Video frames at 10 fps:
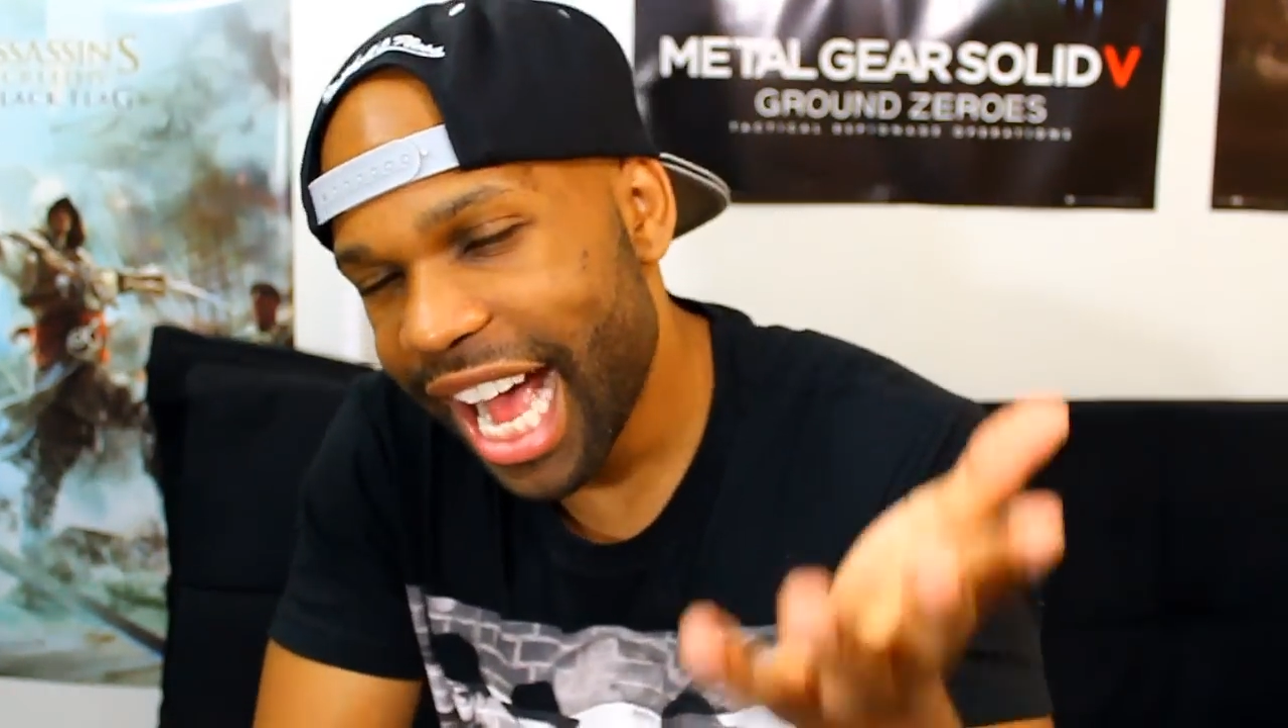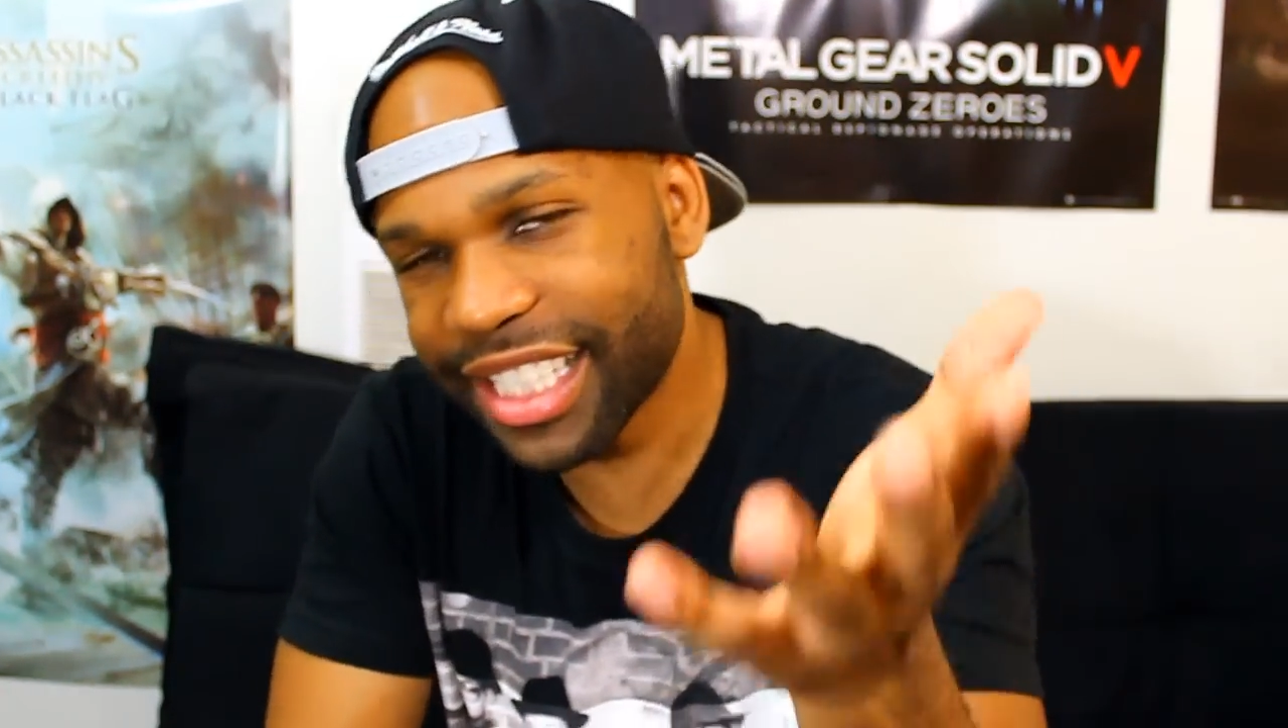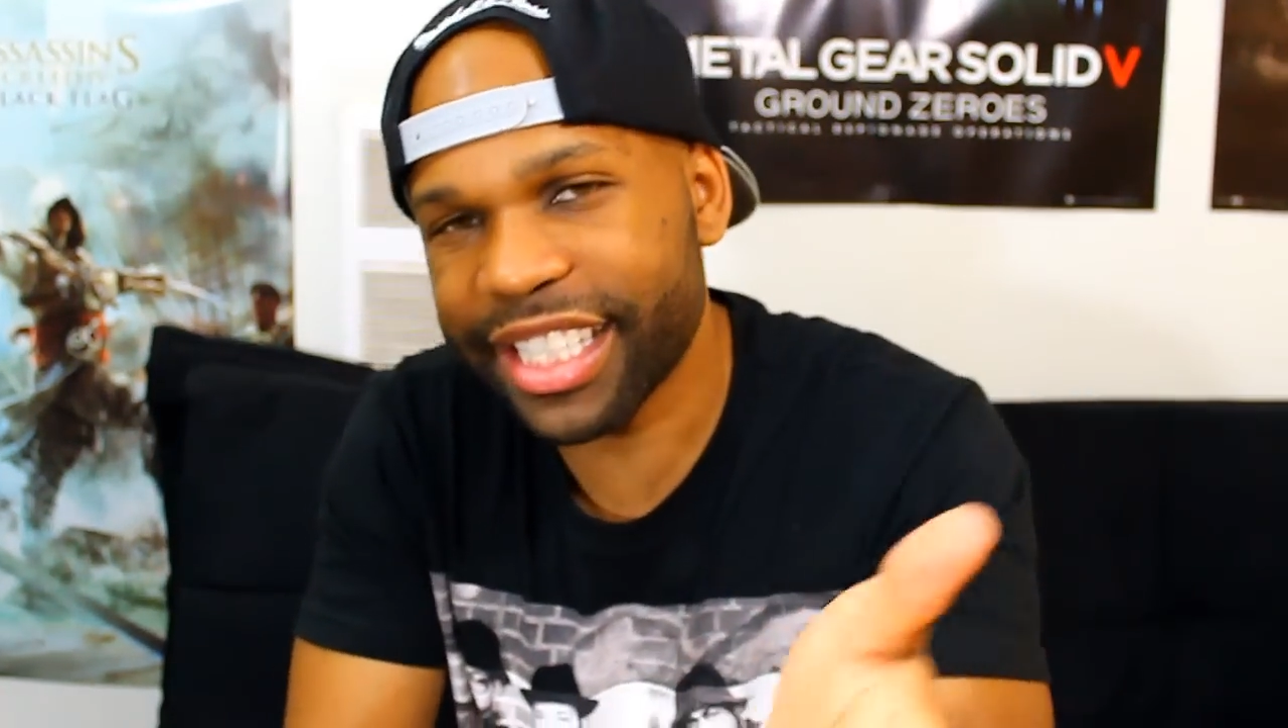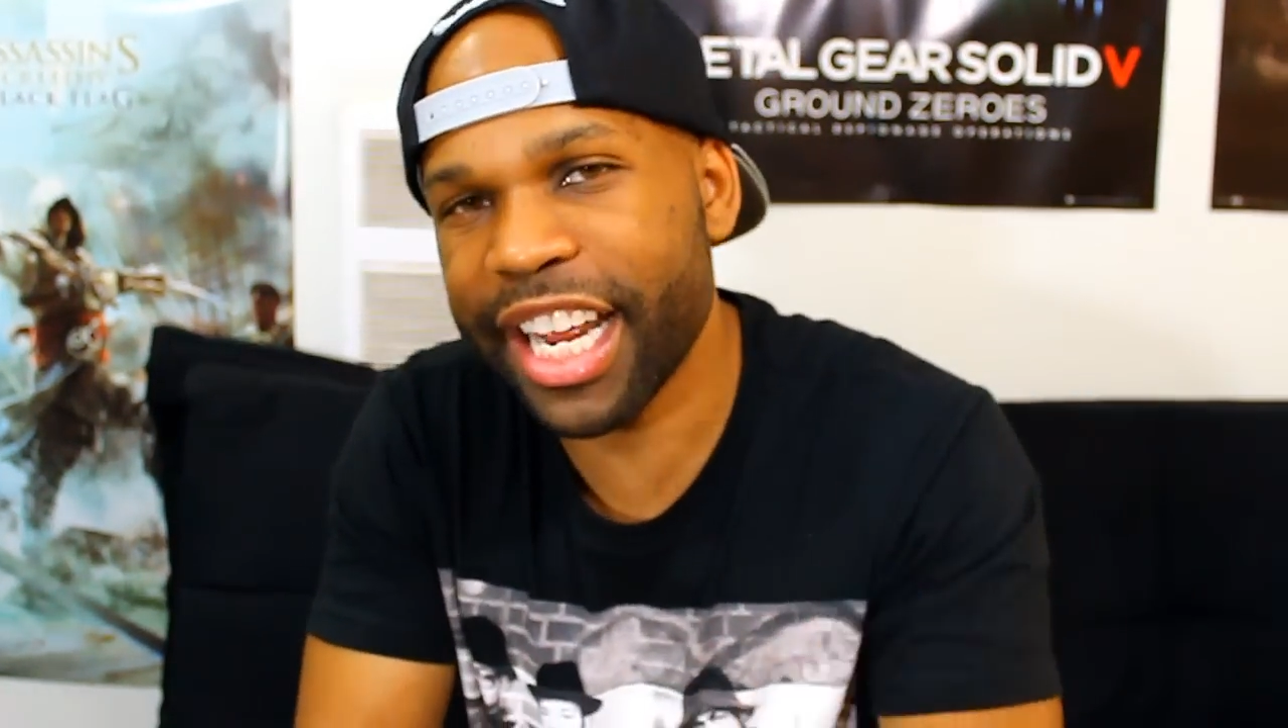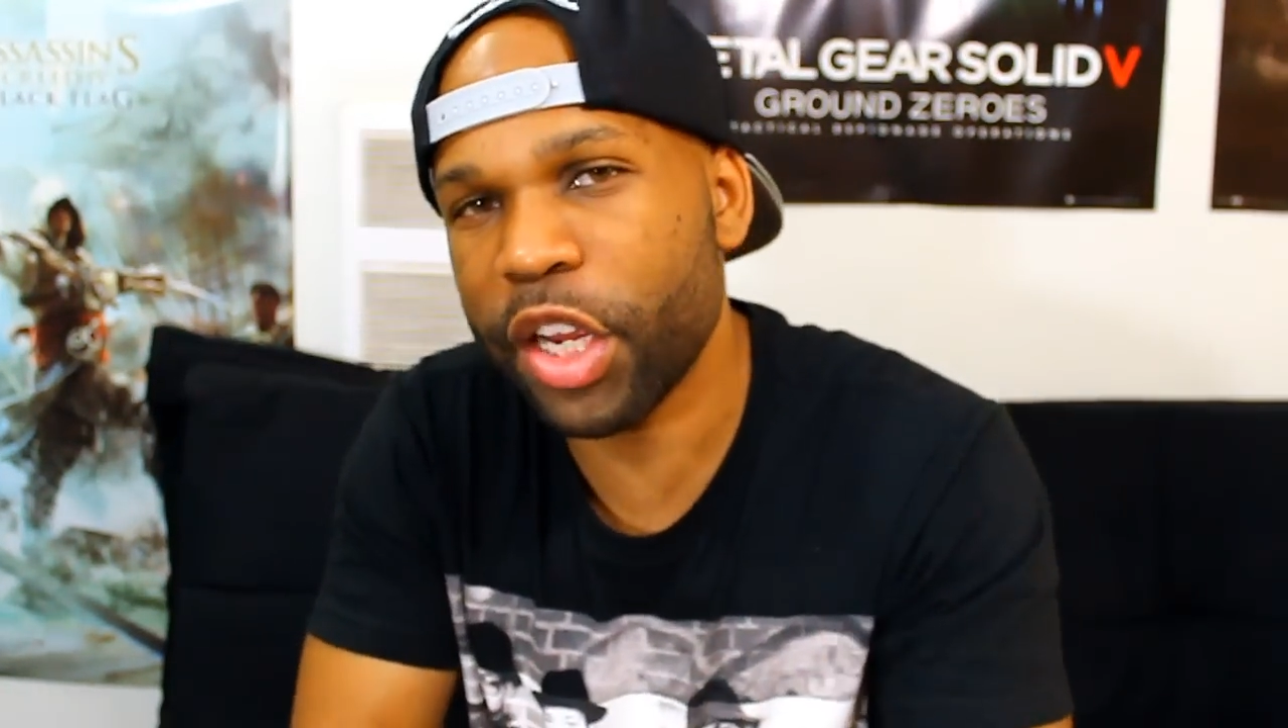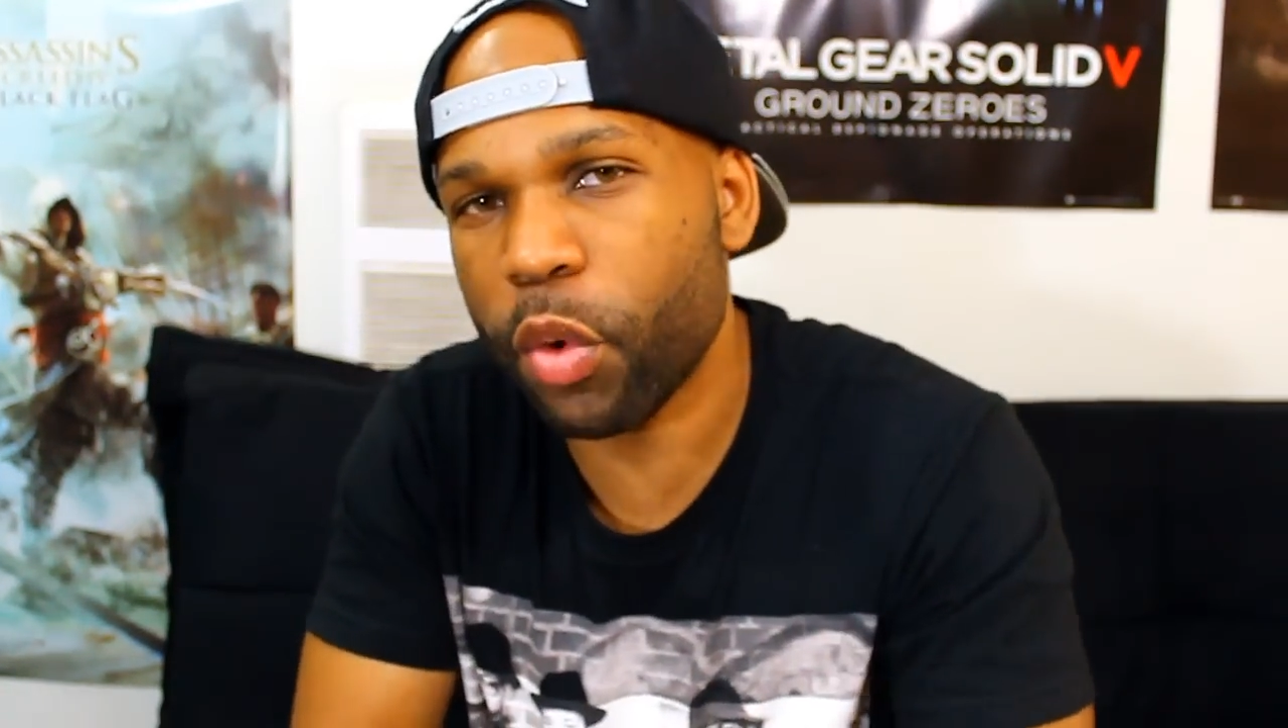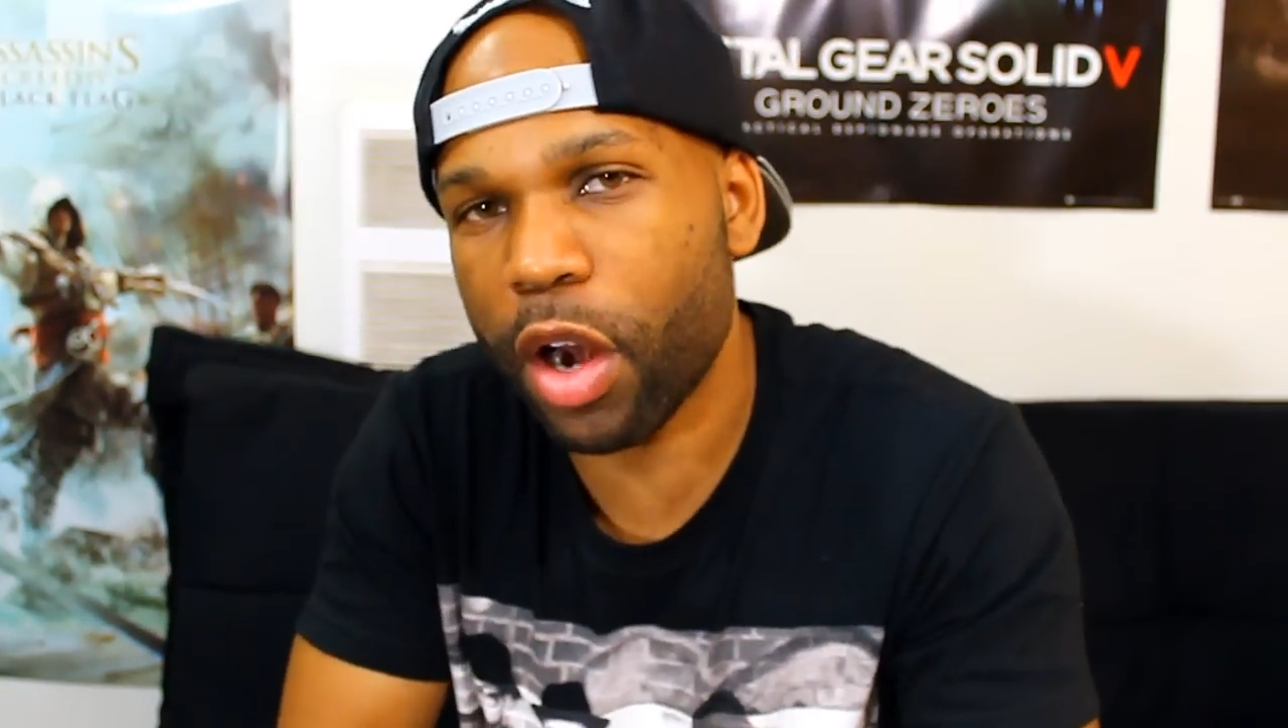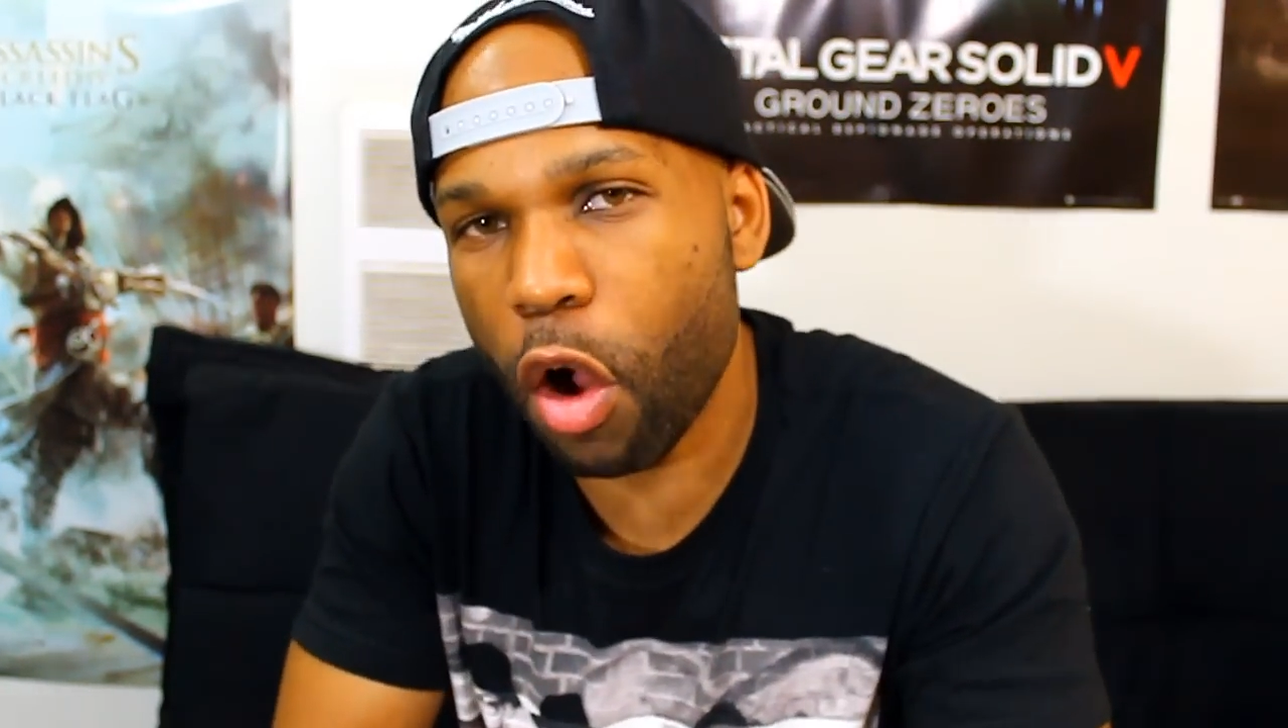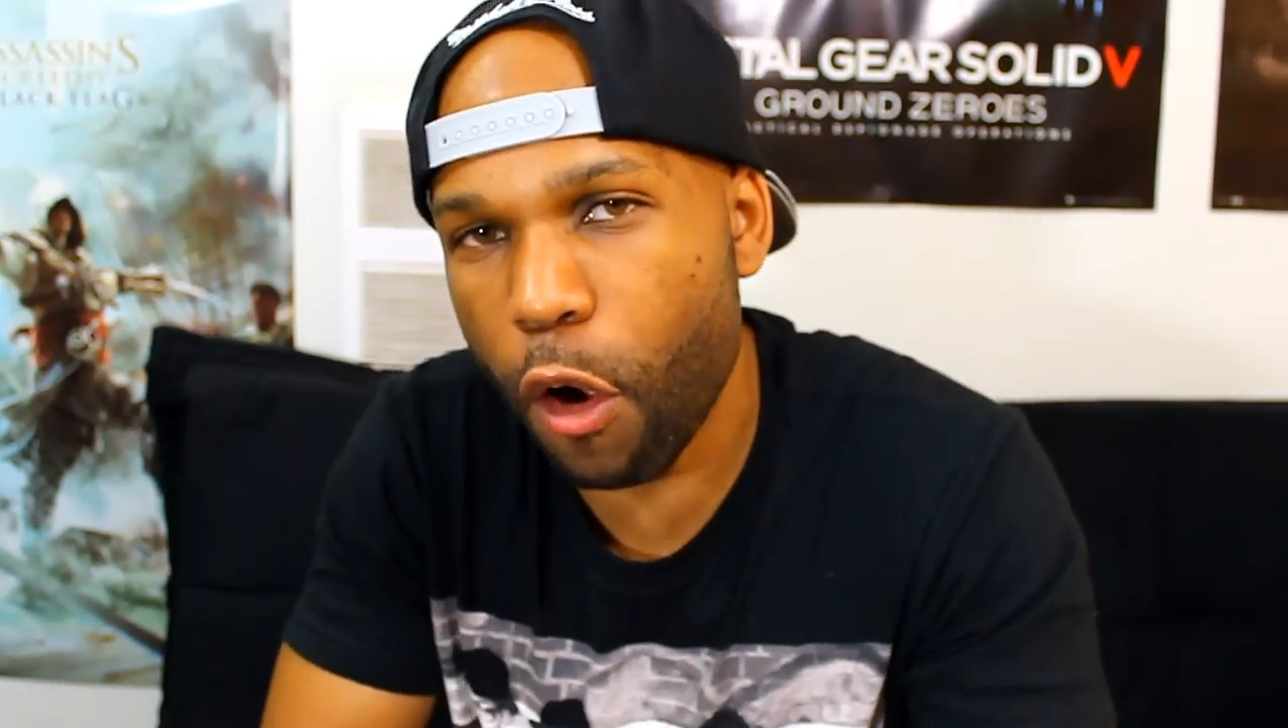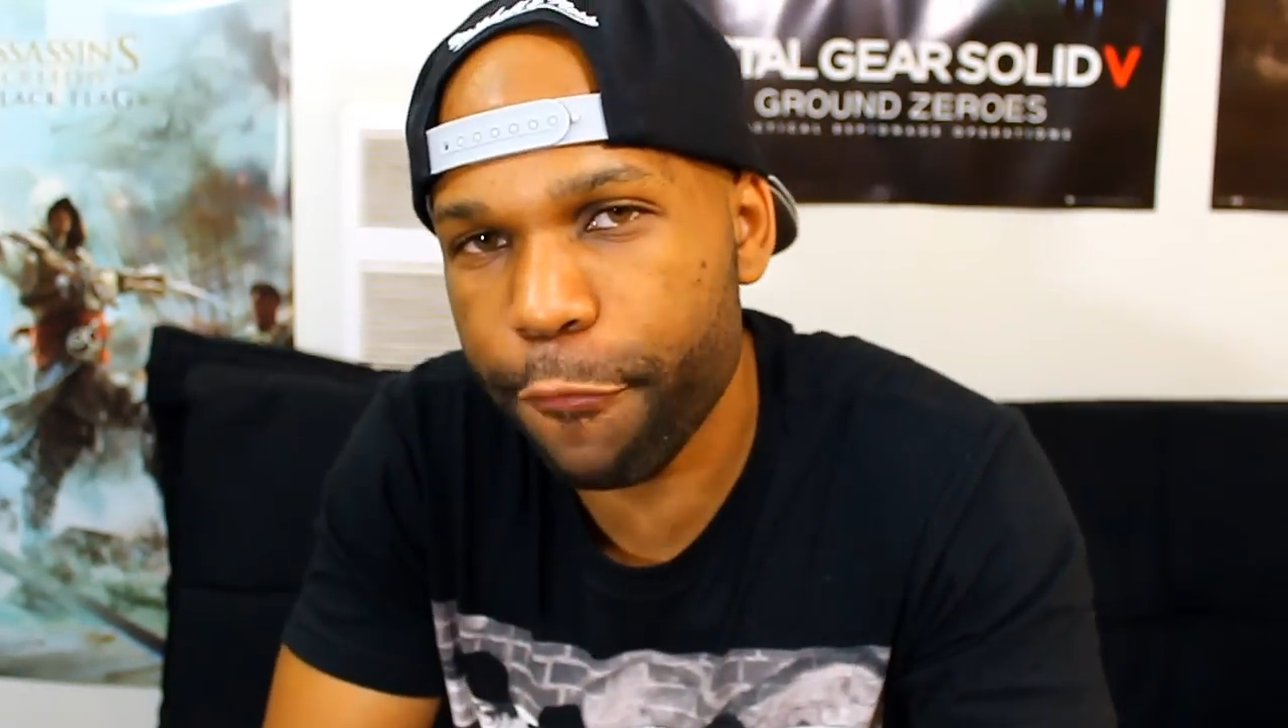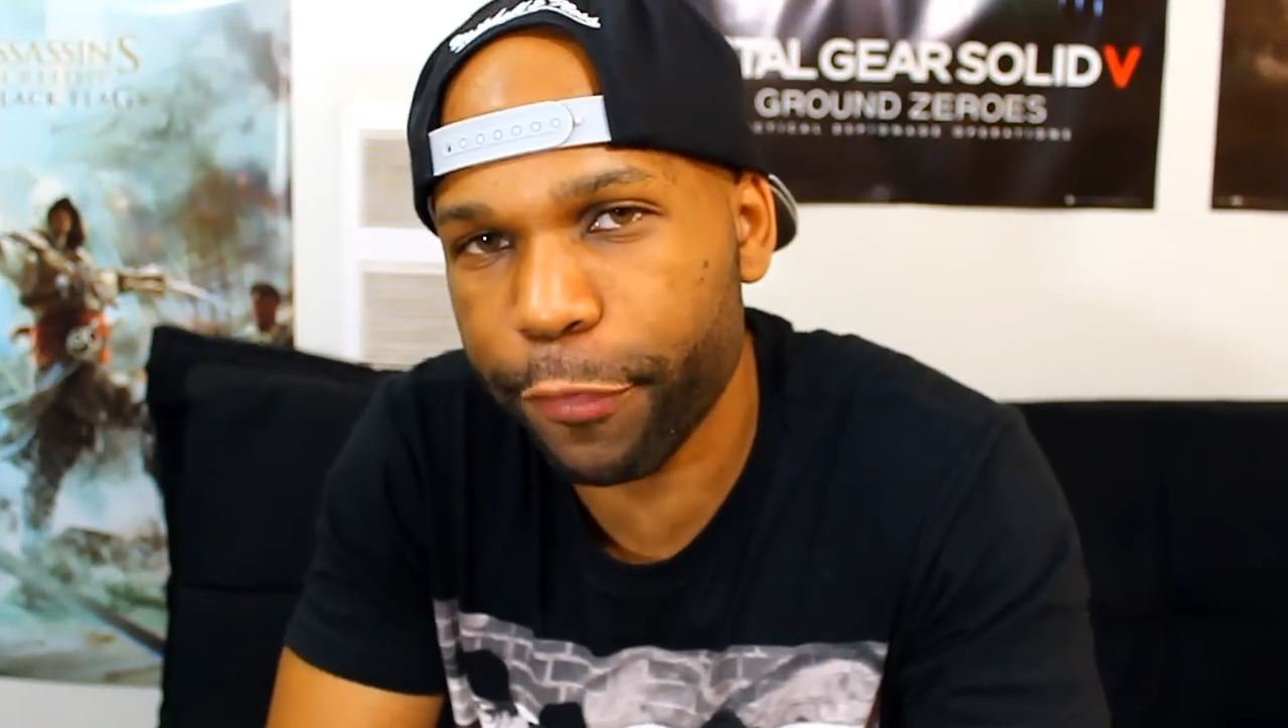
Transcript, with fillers: I seen you in Whole